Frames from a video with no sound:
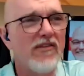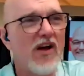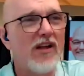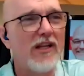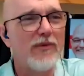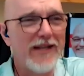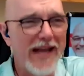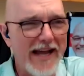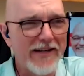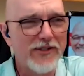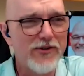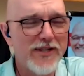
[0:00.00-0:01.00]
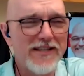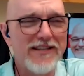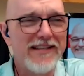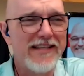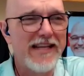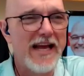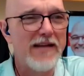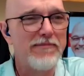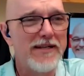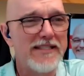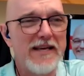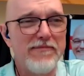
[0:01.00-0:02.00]
couple of Hollywood actors, I think, that
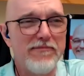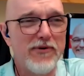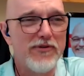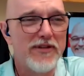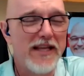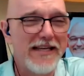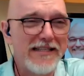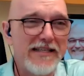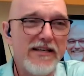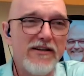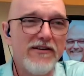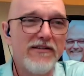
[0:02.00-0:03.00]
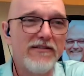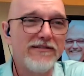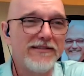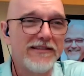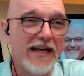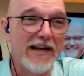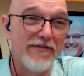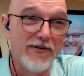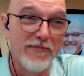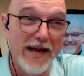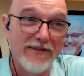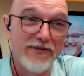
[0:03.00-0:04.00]
had my same birth date and year. I feel